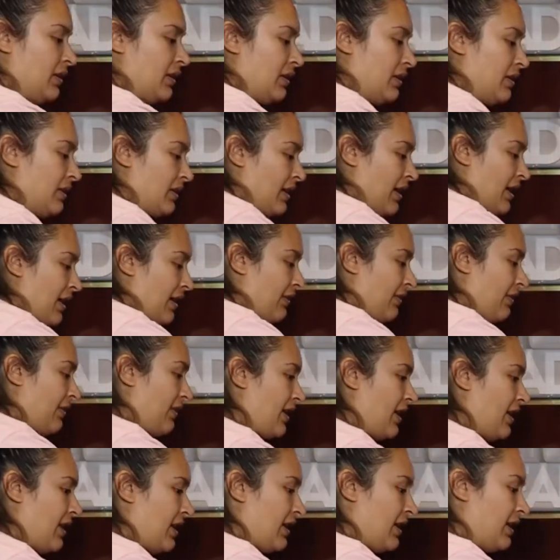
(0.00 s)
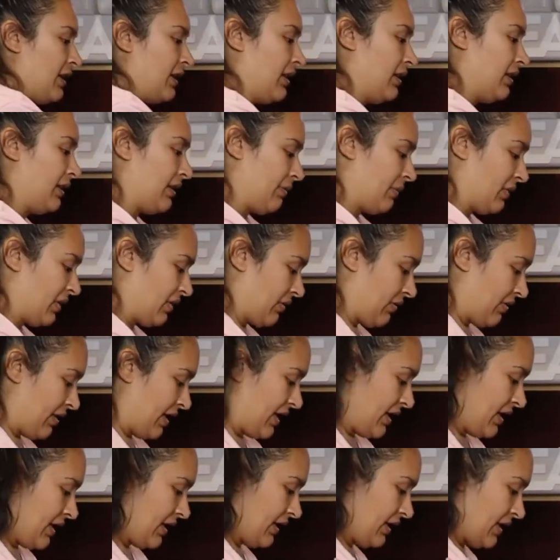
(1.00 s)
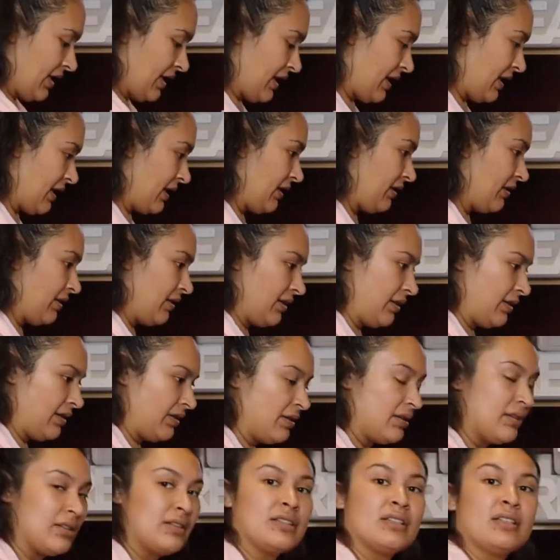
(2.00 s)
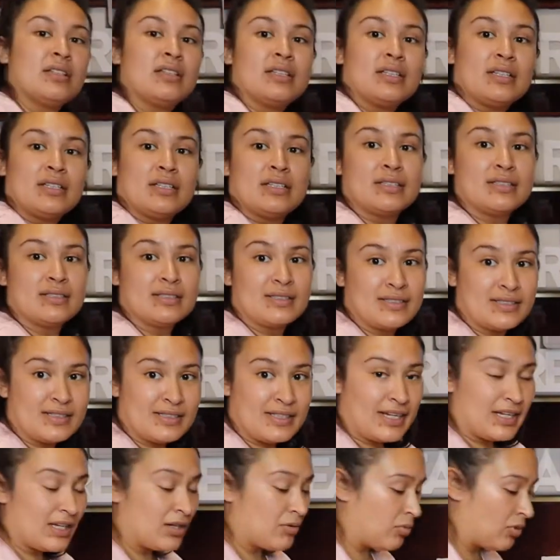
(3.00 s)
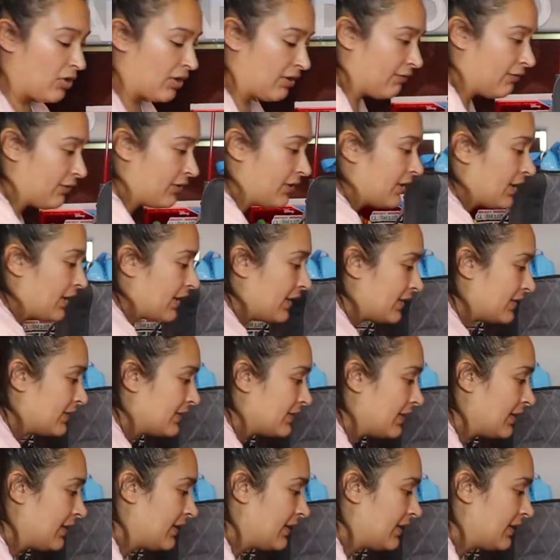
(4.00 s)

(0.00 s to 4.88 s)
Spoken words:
And then let me go ahead and take it apart for you guys.